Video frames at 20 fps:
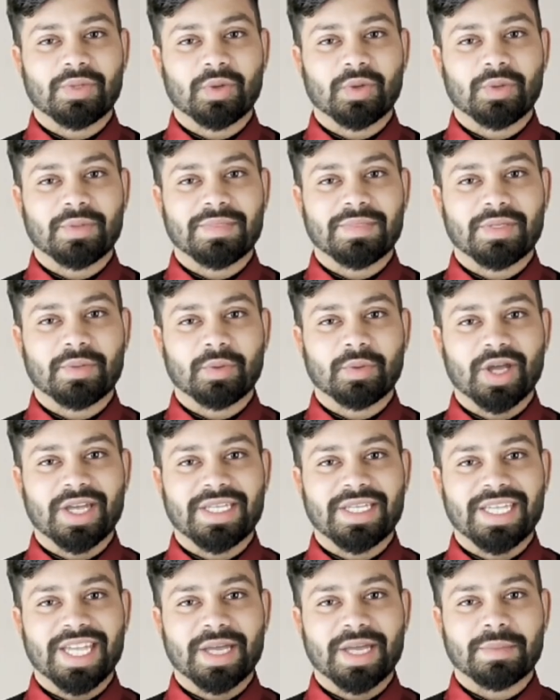Don't
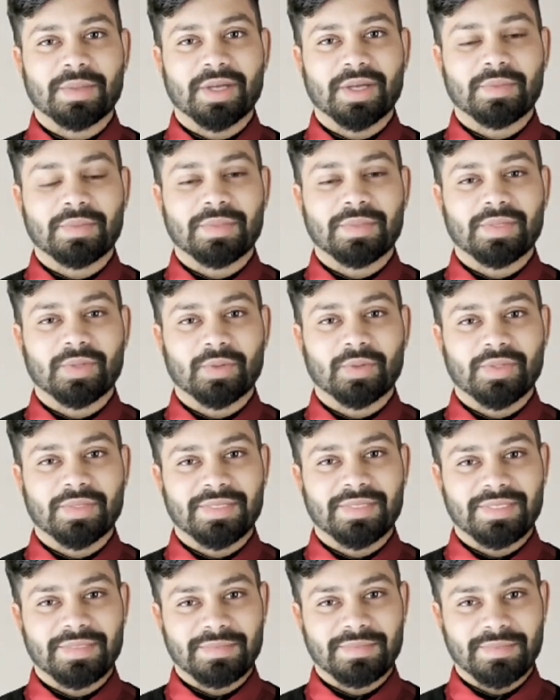worry about
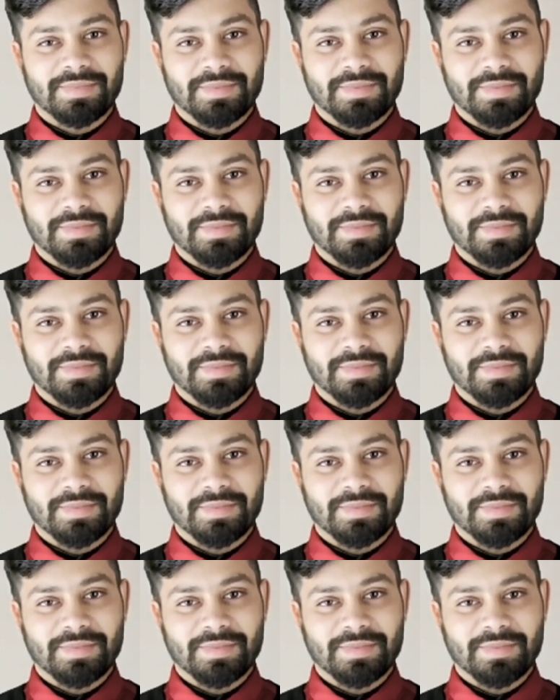plurals.